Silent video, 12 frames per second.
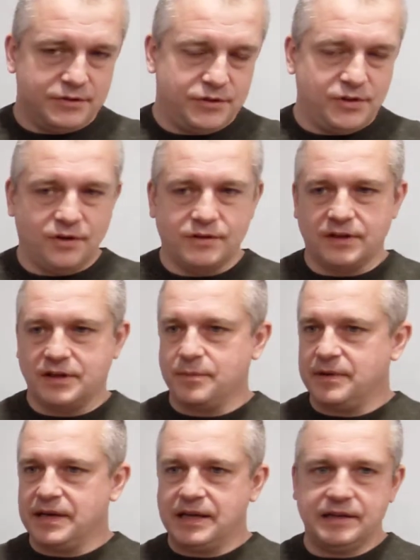chocolate
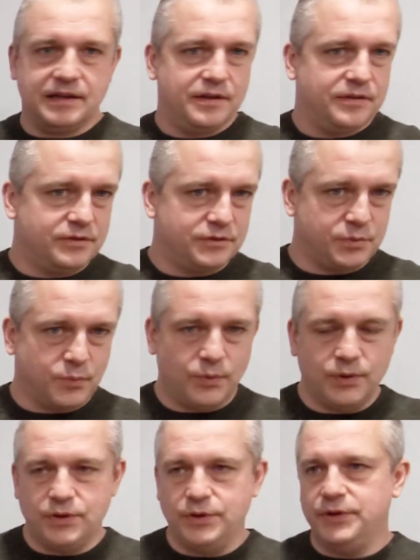coming in. There's
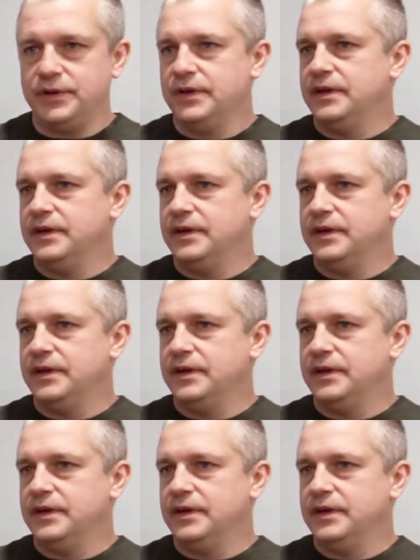wood.